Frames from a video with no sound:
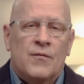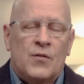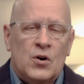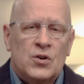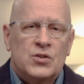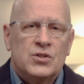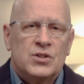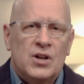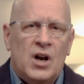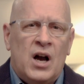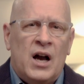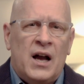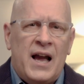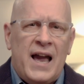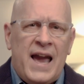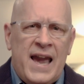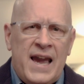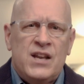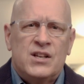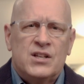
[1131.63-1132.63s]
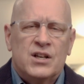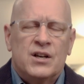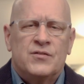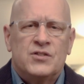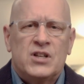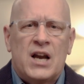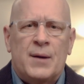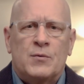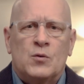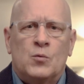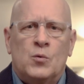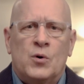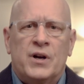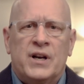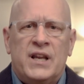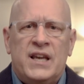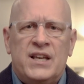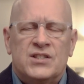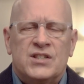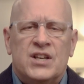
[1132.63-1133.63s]
verse uh, 8 of chapter
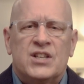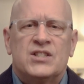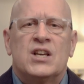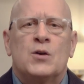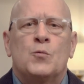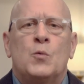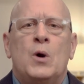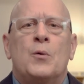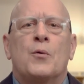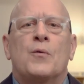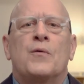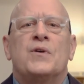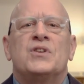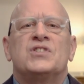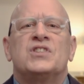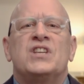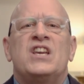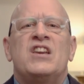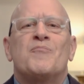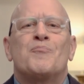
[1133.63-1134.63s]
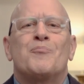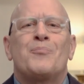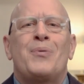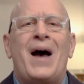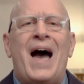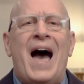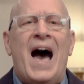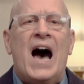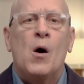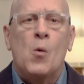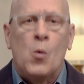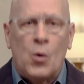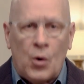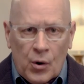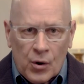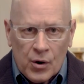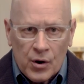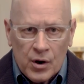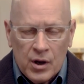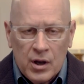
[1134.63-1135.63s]
1, he says that we will receive
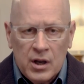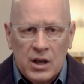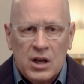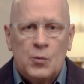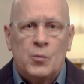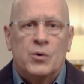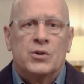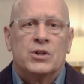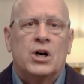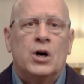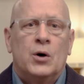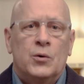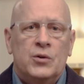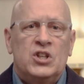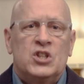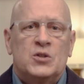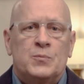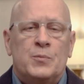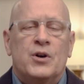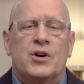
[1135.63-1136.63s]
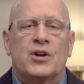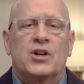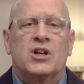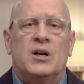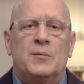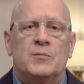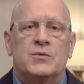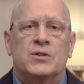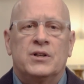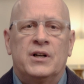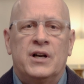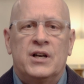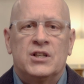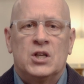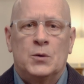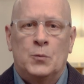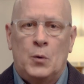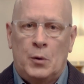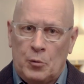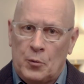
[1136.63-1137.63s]
power when the Holy Spirit comes on
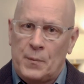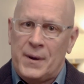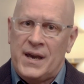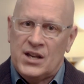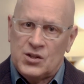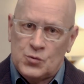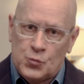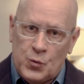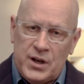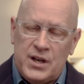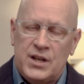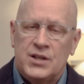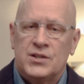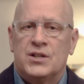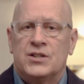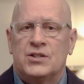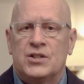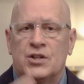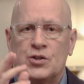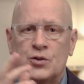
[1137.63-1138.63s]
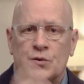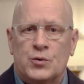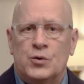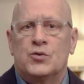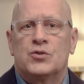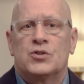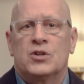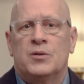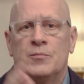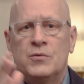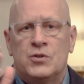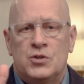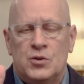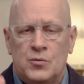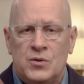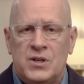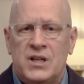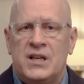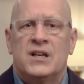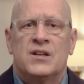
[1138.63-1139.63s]
us, and we will be his witnesses in Jerusalem,
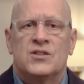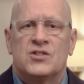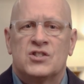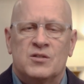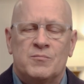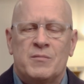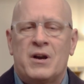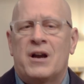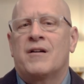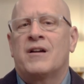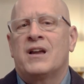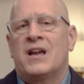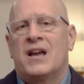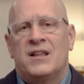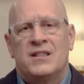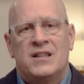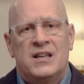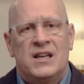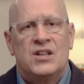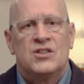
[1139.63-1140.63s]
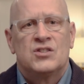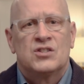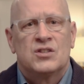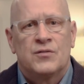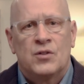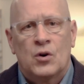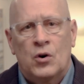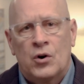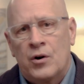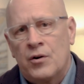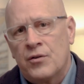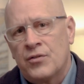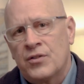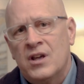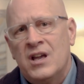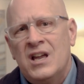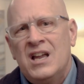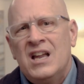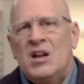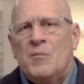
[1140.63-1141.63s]
Judea, Samaria, and the ends of the earth.
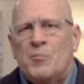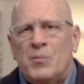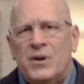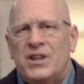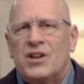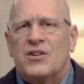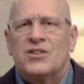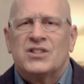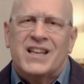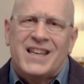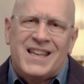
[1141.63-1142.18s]
But there's